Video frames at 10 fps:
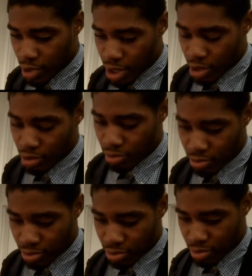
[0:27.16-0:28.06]
Well,
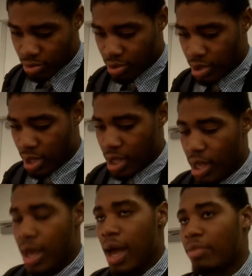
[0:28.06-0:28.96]

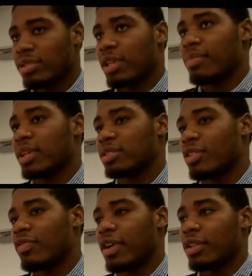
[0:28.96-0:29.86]
I would say myself,